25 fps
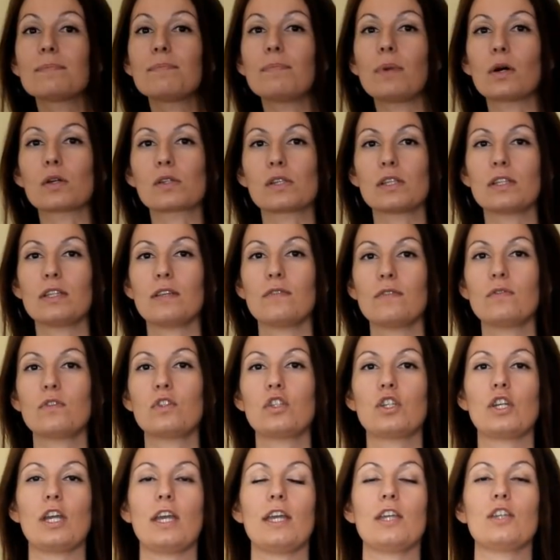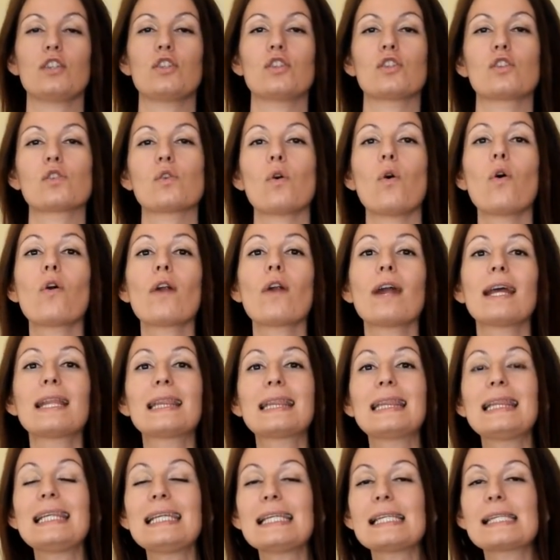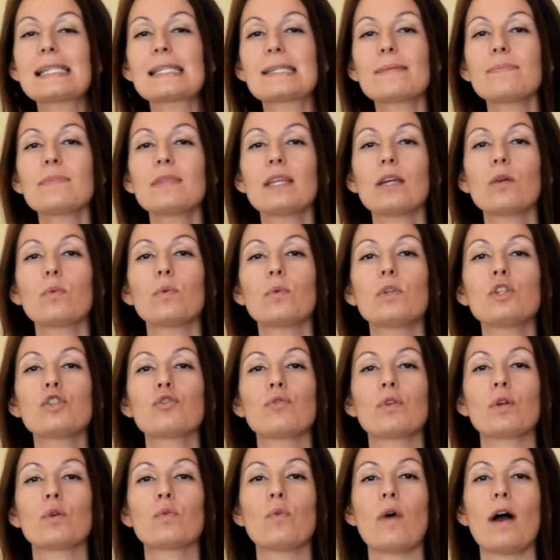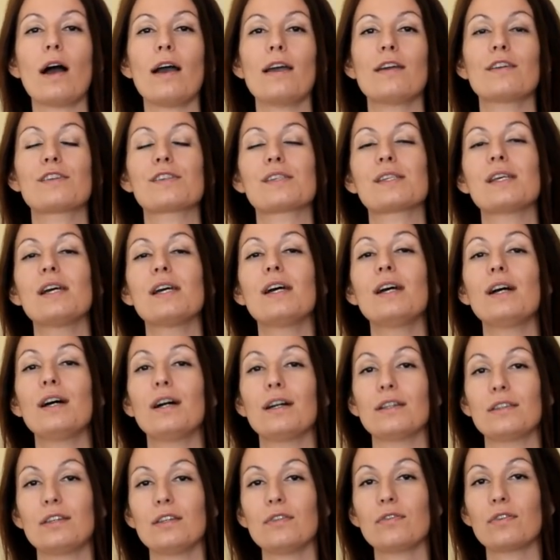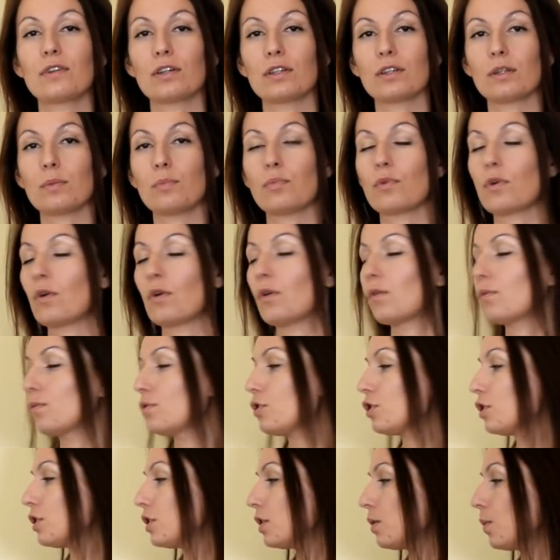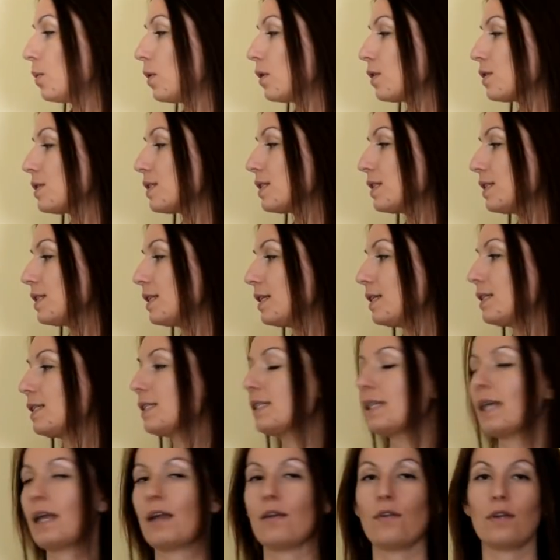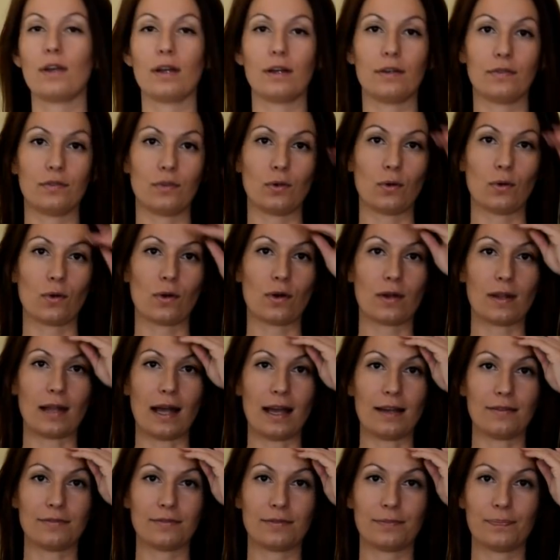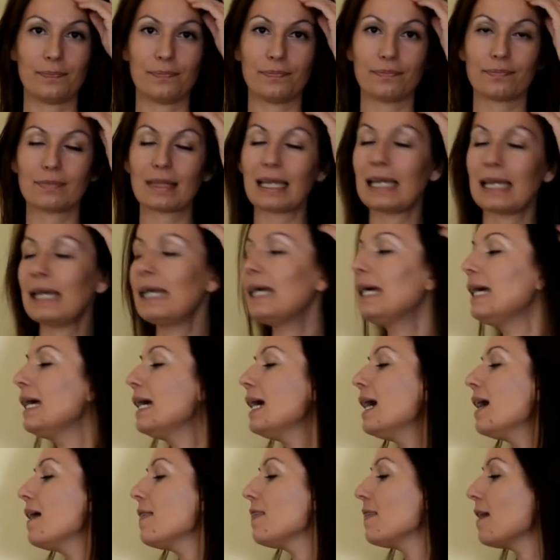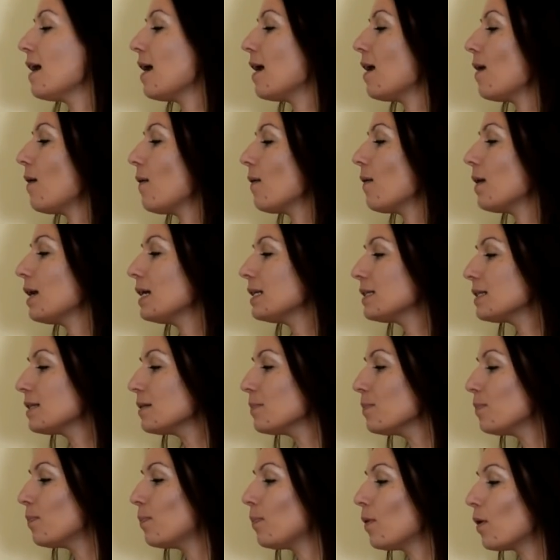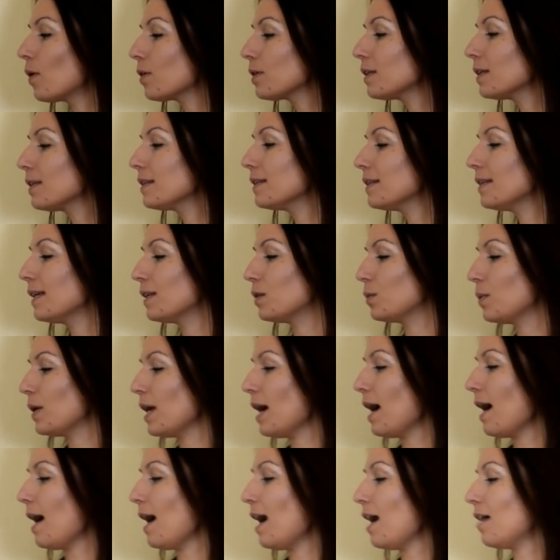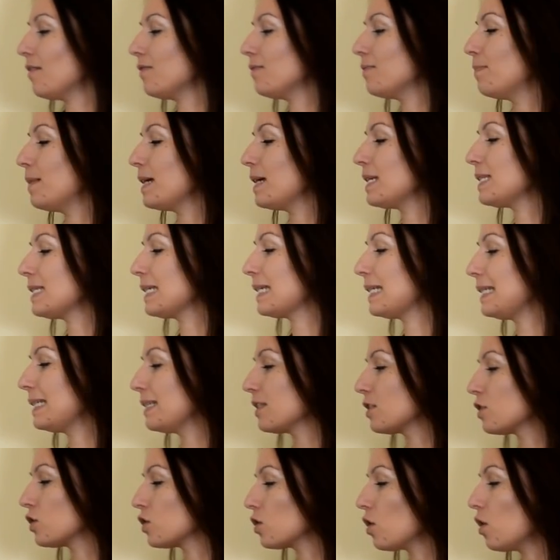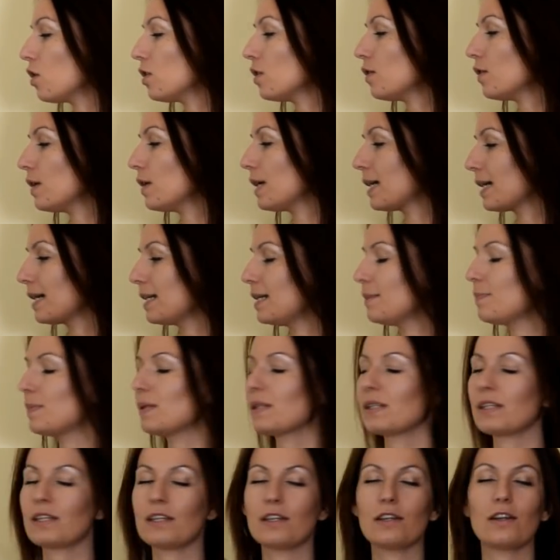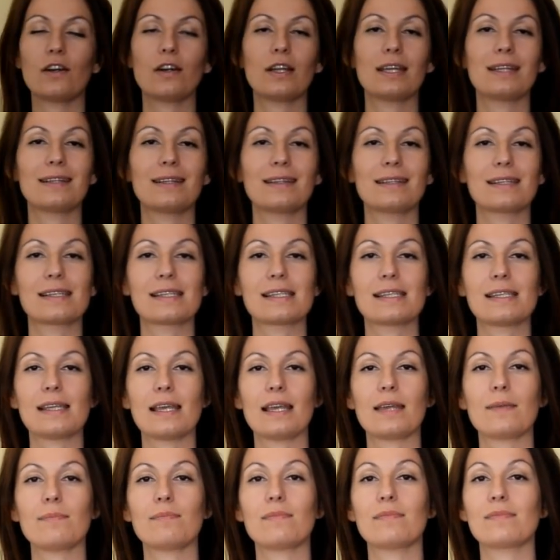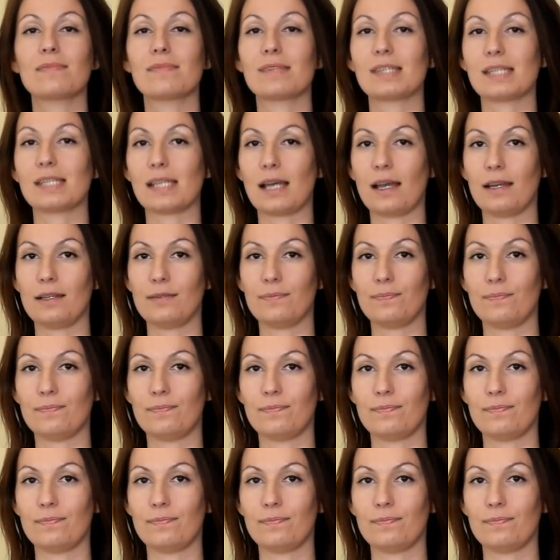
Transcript: positive changes or at least something which requires a different approach towards this area of your life. Now, it's important that we have basically the solar eclipse here in the same sign.